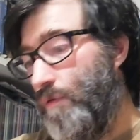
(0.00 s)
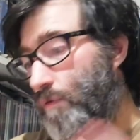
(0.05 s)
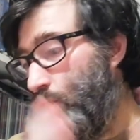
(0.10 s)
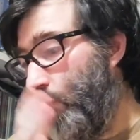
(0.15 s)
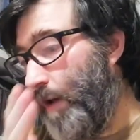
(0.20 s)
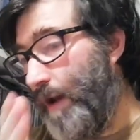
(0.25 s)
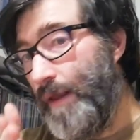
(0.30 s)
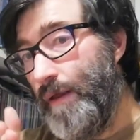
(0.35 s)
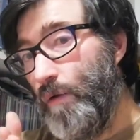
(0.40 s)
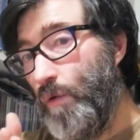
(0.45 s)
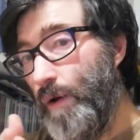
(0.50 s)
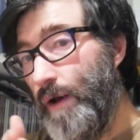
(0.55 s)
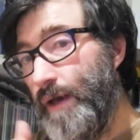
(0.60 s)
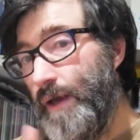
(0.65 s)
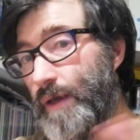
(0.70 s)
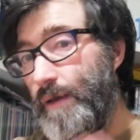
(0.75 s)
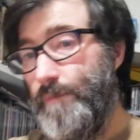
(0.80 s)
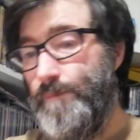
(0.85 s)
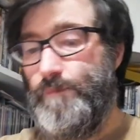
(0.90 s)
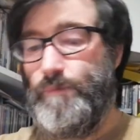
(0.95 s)
right
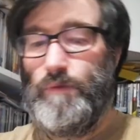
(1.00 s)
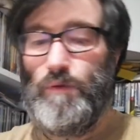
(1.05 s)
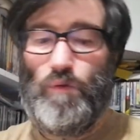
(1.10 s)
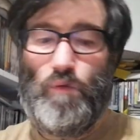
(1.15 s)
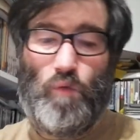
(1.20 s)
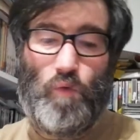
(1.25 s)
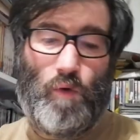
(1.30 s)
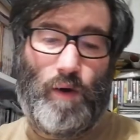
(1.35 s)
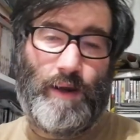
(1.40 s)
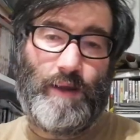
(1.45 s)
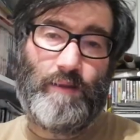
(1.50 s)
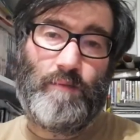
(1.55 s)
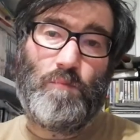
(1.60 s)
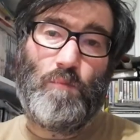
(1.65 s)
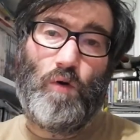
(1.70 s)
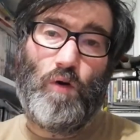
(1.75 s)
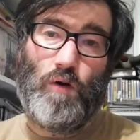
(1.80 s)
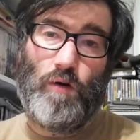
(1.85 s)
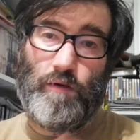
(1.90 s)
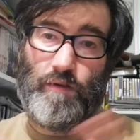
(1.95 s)
away write
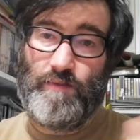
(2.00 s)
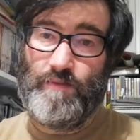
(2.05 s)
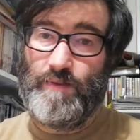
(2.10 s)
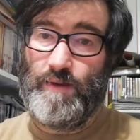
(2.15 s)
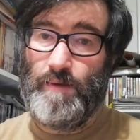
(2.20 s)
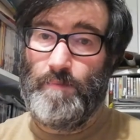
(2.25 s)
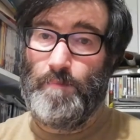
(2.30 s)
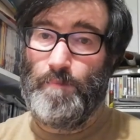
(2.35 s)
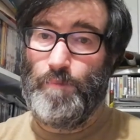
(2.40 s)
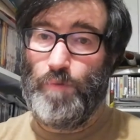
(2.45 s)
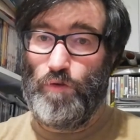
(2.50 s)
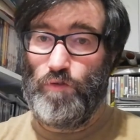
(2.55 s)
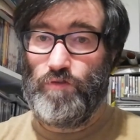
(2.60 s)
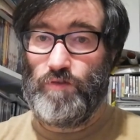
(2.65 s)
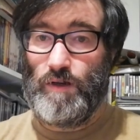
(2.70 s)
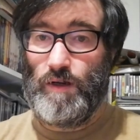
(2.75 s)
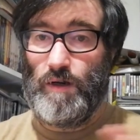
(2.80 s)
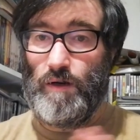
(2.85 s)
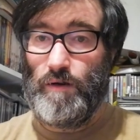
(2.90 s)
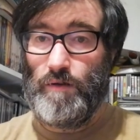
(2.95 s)
more some
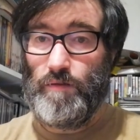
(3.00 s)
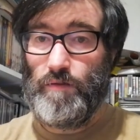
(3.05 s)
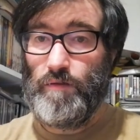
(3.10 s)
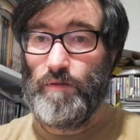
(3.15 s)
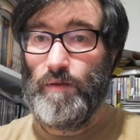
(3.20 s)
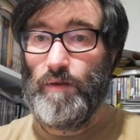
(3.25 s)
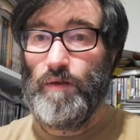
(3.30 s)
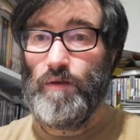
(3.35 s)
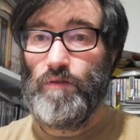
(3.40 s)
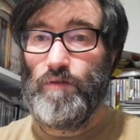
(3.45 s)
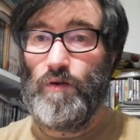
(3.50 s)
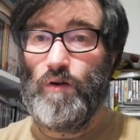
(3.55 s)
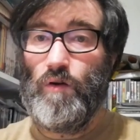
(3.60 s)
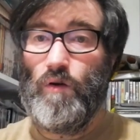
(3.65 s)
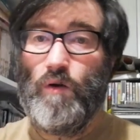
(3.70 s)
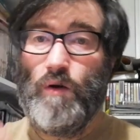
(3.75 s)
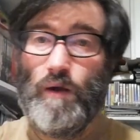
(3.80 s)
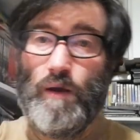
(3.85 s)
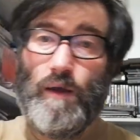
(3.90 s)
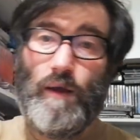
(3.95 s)
postcards.
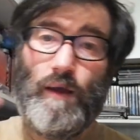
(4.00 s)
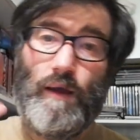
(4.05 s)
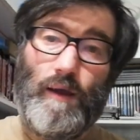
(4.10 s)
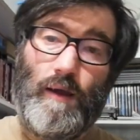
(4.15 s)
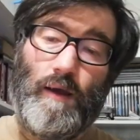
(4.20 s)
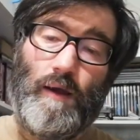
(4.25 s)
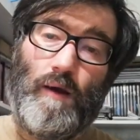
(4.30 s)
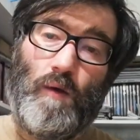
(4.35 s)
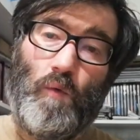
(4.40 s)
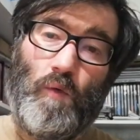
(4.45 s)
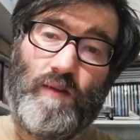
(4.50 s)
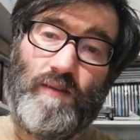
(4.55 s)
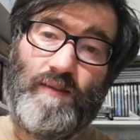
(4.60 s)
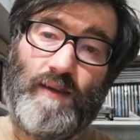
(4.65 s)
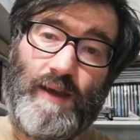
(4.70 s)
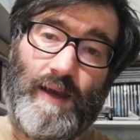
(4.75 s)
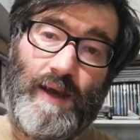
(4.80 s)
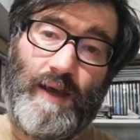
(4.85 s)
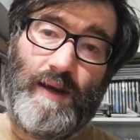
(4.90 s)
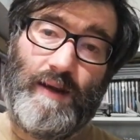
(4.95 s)
So once
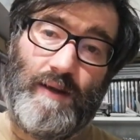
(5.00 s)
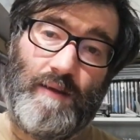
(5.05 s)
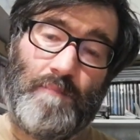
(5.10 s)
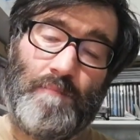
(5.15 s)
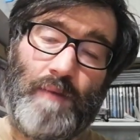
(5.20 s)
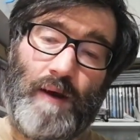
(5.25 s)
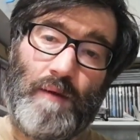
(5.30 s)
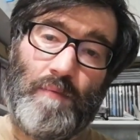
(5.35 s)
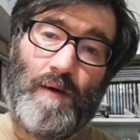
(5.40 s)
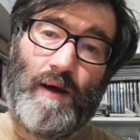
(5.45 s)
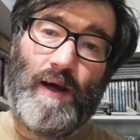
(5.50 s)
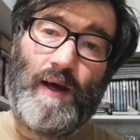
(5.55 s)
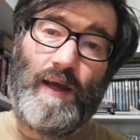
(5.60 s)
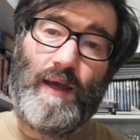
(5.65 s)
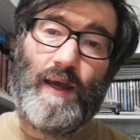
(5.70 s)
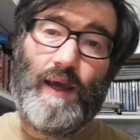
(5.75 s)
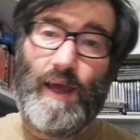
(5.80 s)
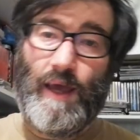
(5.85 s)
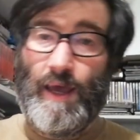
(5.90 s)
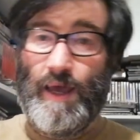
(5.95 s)
again, bye
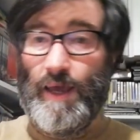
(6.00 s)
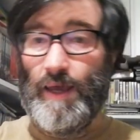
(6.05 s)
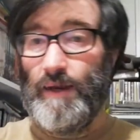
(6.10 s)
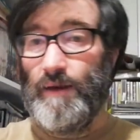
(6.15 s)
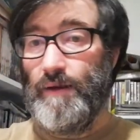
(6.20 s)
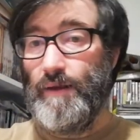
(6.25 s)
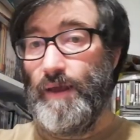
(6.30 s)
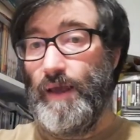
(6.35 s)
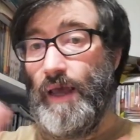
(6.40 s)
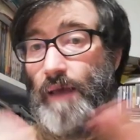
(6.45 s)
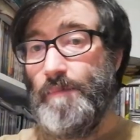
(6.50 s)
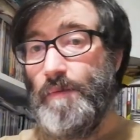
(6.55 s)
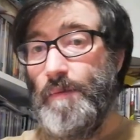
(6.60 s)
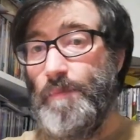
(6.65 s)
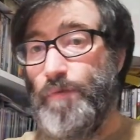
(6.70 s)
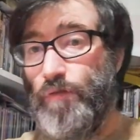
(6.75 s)
bye and happy